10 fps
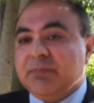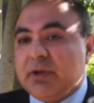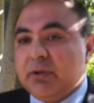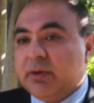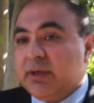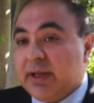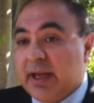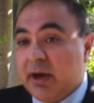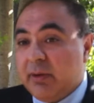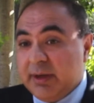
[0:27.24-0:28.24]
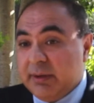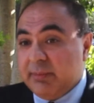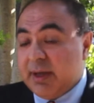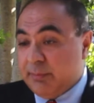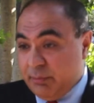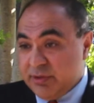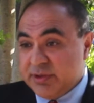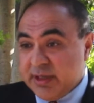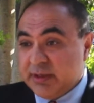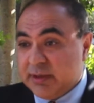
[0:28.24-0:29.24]
looking how it may
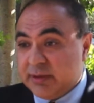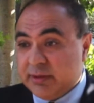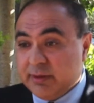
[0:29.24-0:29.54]
present in